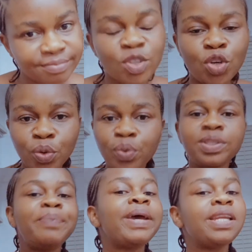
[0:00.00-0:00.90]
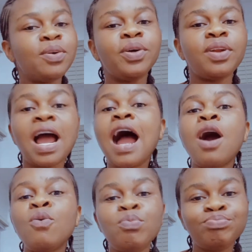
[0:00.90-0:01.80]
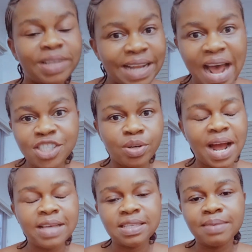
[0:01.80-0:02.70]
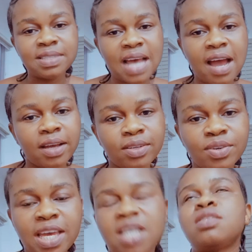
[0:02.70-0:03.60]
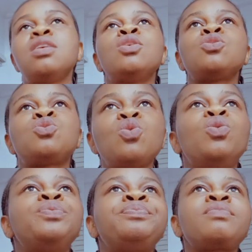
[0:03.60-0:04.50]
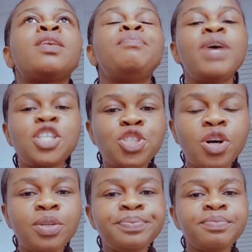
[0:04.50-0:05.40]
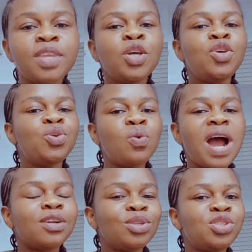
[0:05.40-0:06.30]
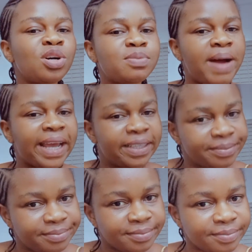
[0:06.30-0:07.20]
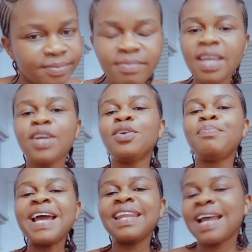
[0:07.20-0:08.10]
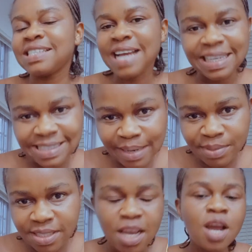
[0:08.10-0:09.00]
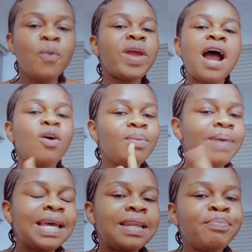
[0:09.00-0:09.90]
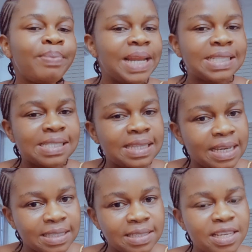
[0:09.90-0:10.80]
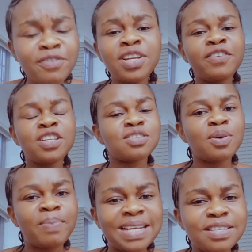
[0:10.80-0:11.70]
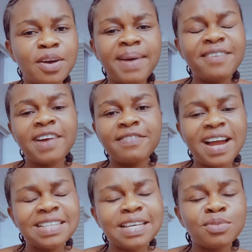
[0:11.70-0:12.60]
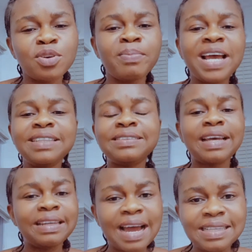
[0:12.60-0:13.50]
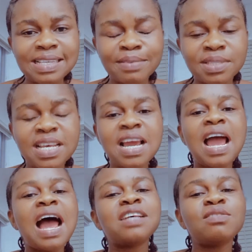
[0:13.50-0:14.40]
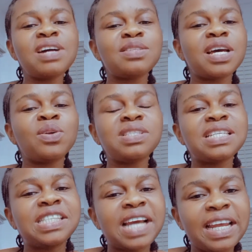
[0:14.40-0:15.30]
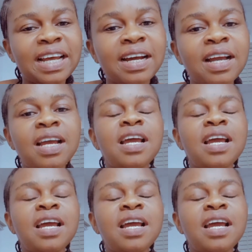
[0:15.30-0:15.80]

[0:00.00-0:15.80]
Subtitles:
depending on how large your items are, you get. So make sure you are not just buying. You're buying large items. We are all buying plenty things. Even if it is not plenty, you're buying 5 items, you're buying 10 items. As long as you're not in China,